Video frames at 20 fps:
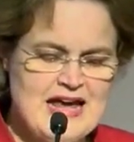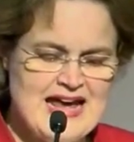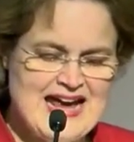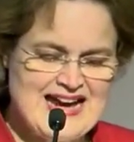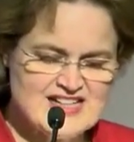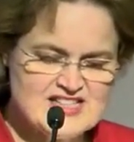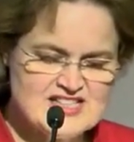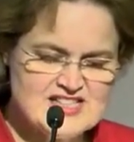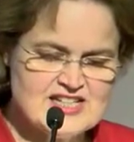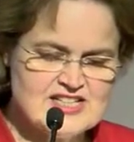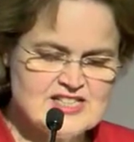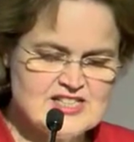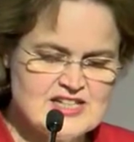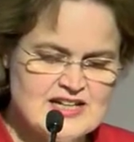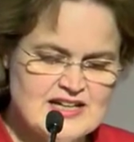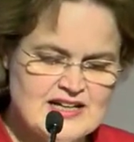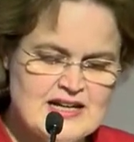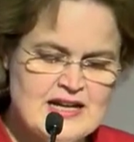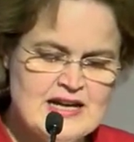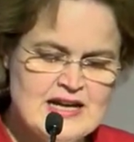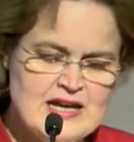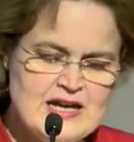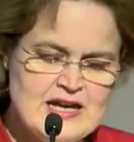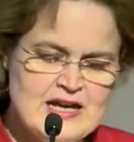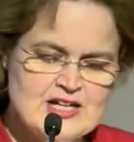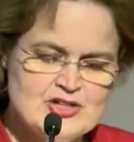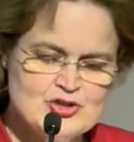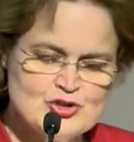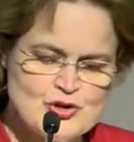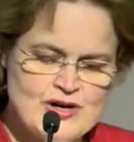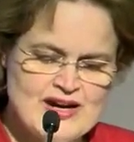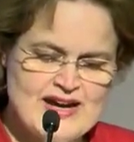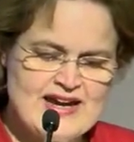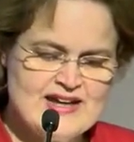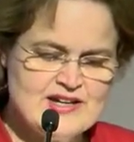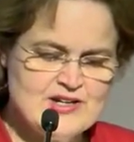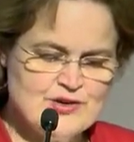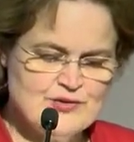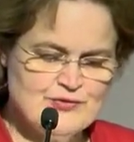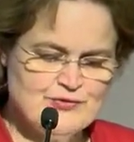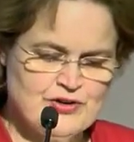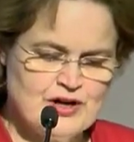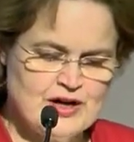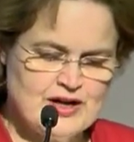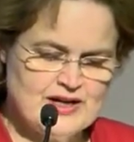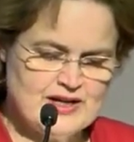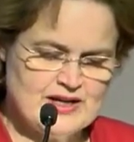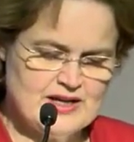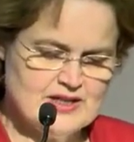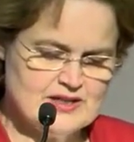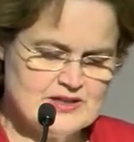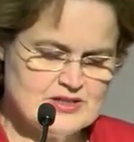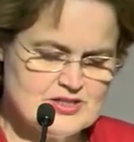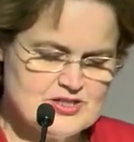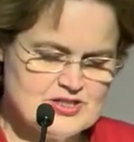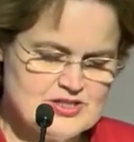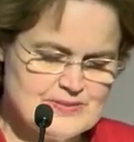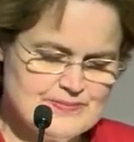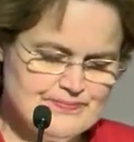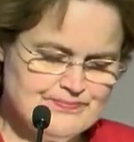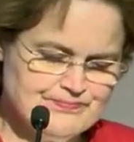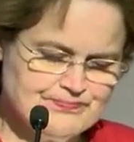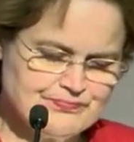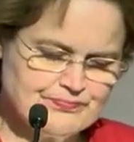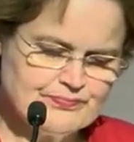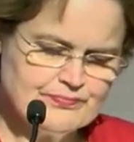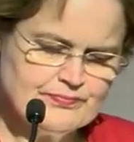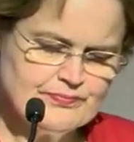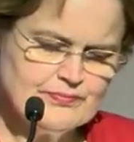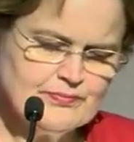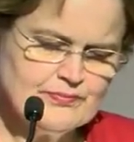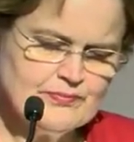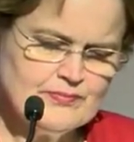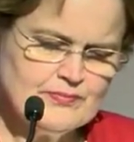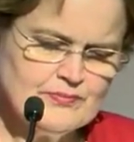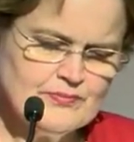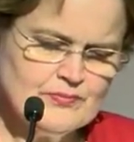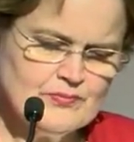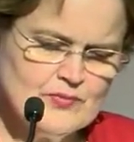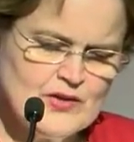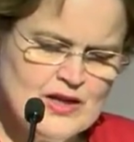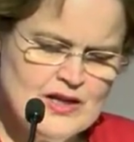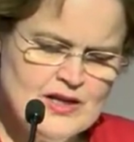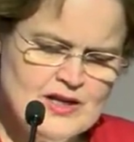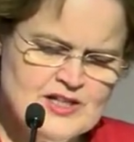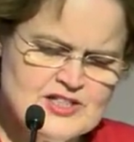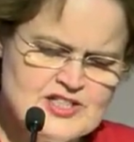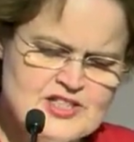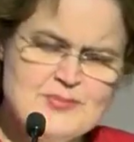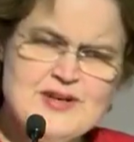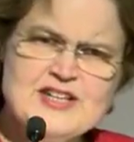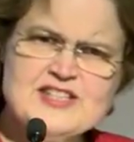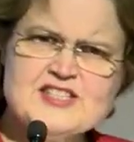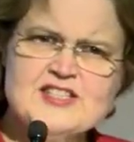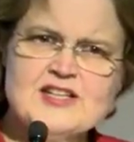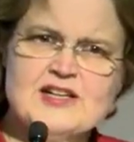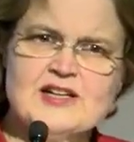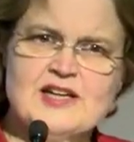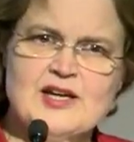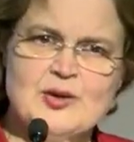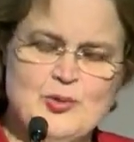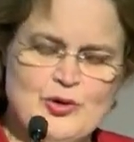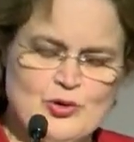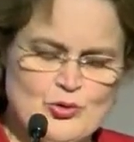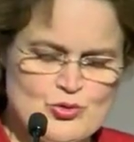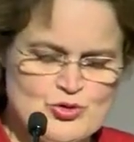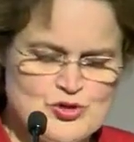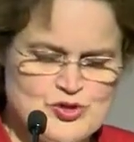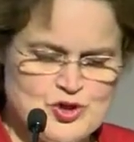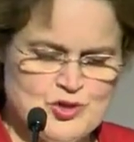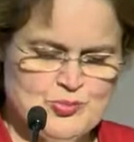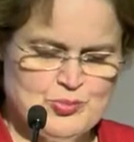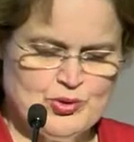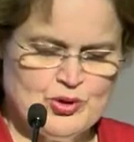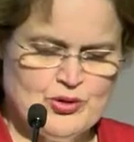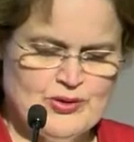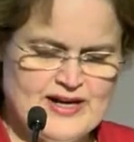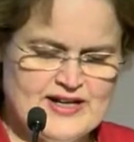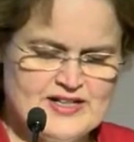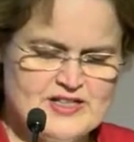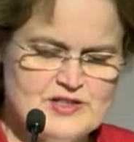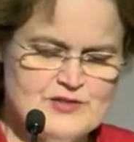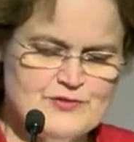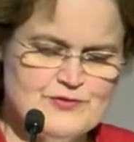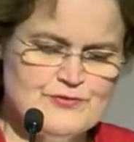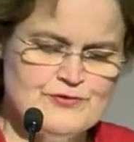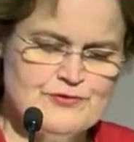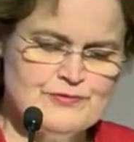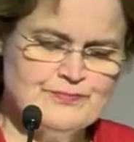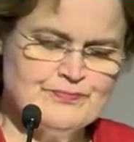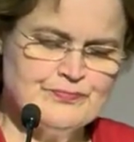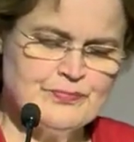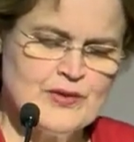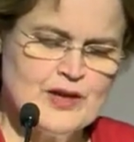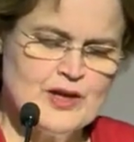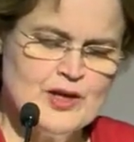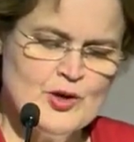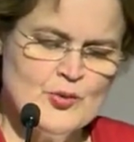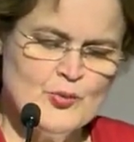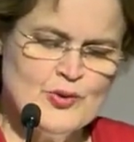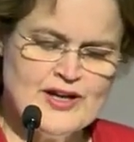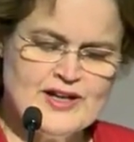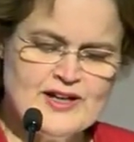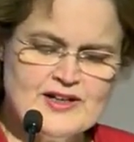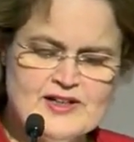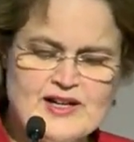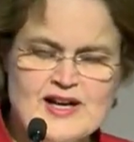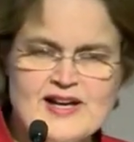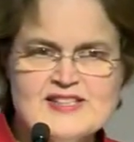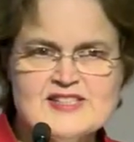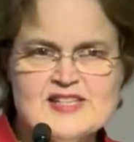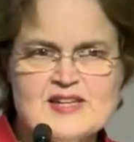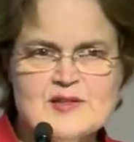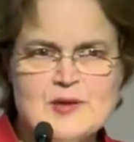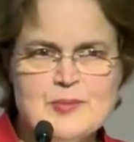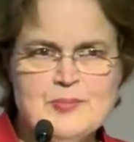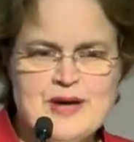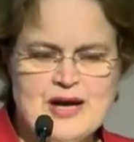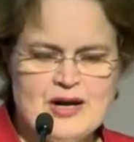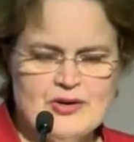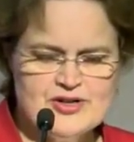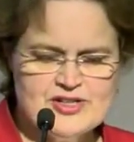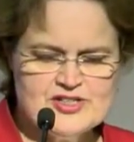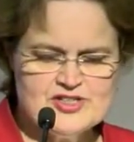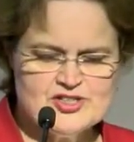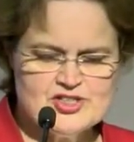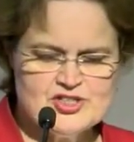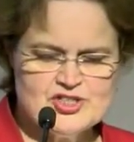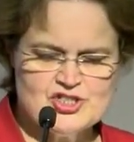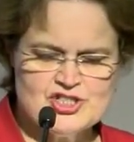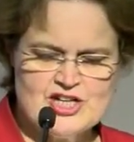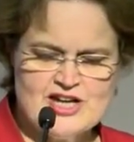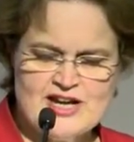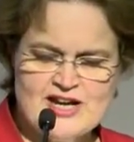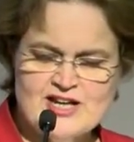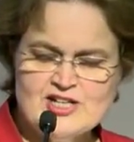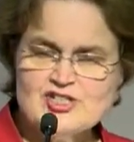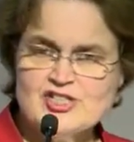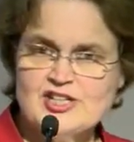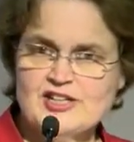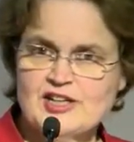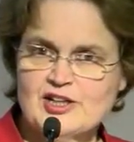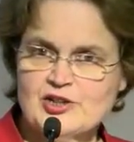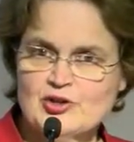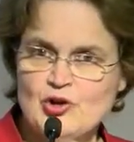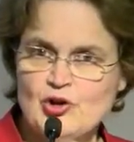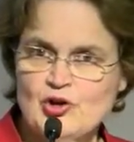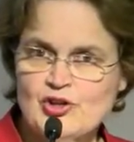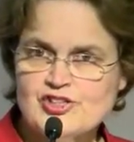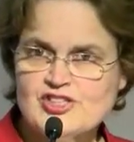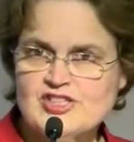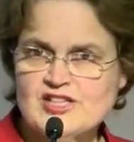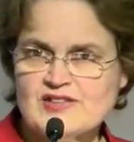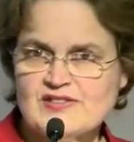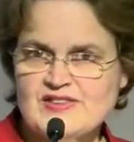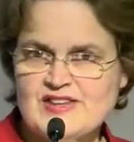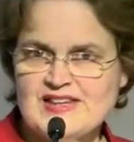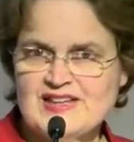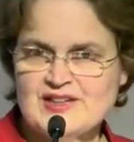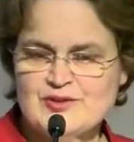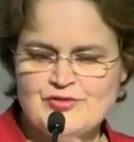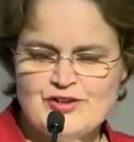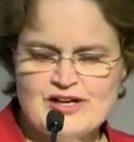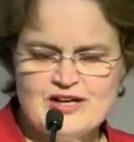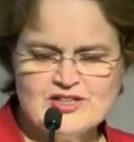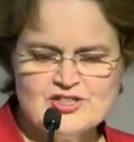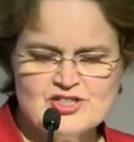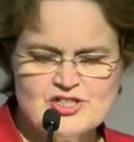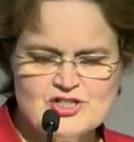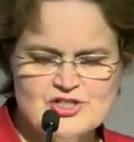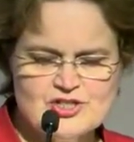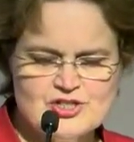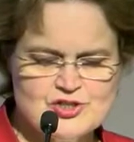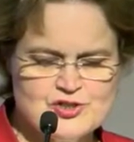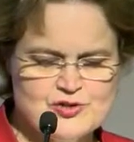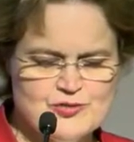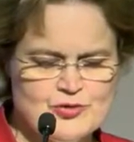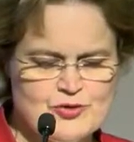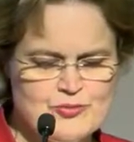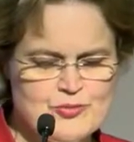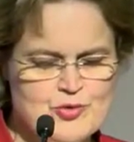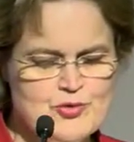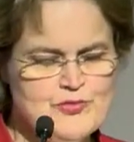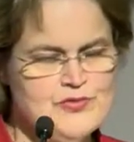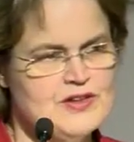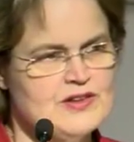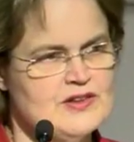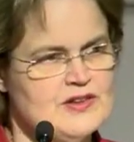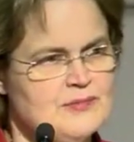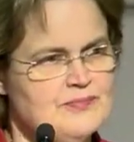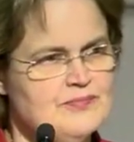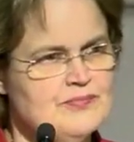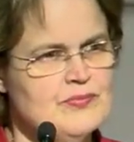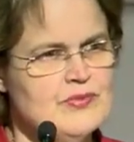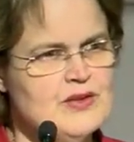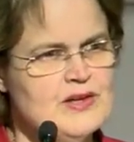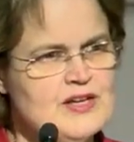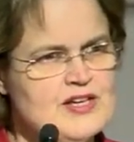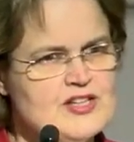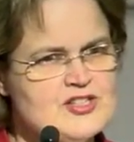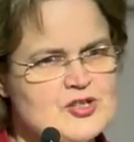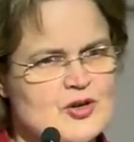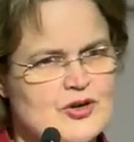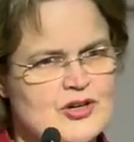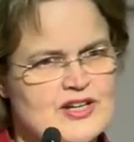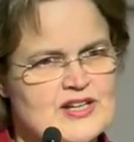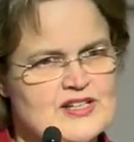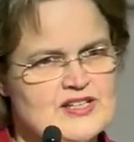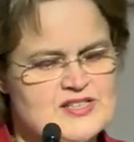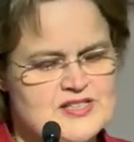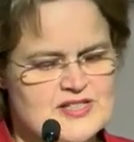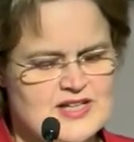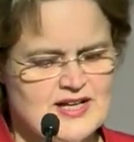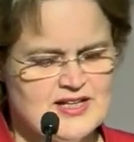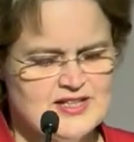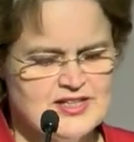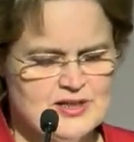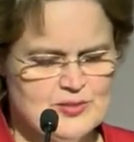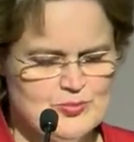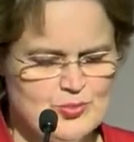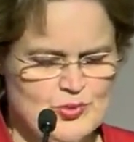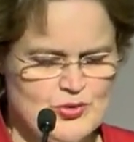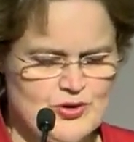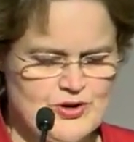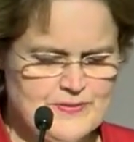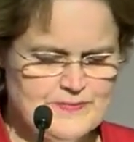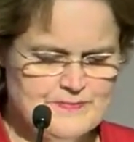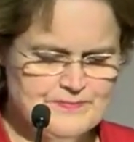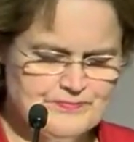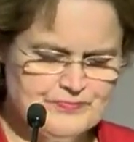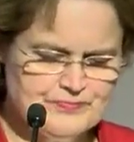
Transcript: accessing trade finance. Domestically, we're also proactive, recognising the barriers to change and acknowledging the advantages of removing them is only a starting point.